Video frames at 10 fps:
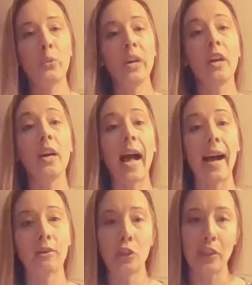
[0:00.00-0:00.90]
we are
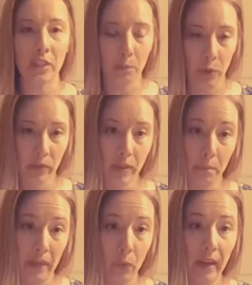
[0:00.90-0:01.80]
actually supposed to
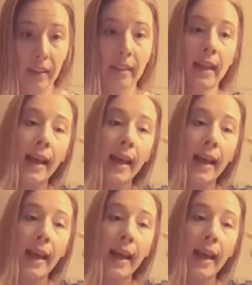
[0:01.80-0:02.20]
be with.